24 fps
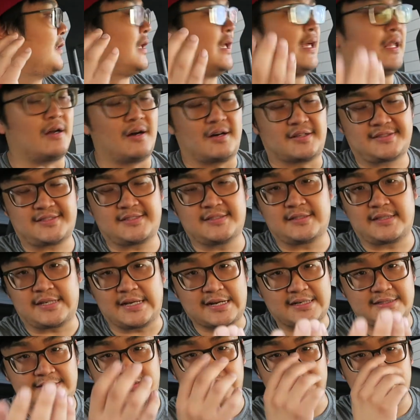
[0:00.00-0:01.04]
in Austin,
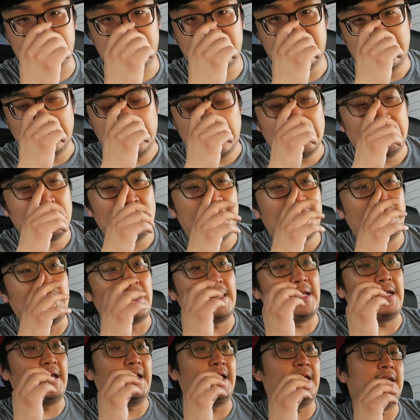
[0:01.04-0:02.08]
Texas,
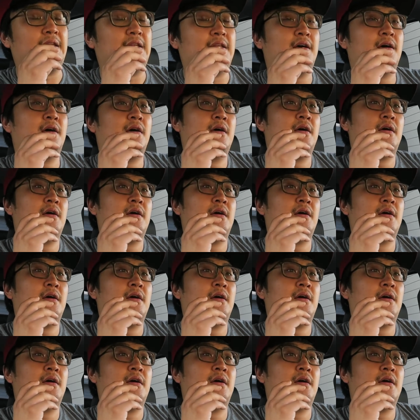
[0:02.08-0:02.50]
and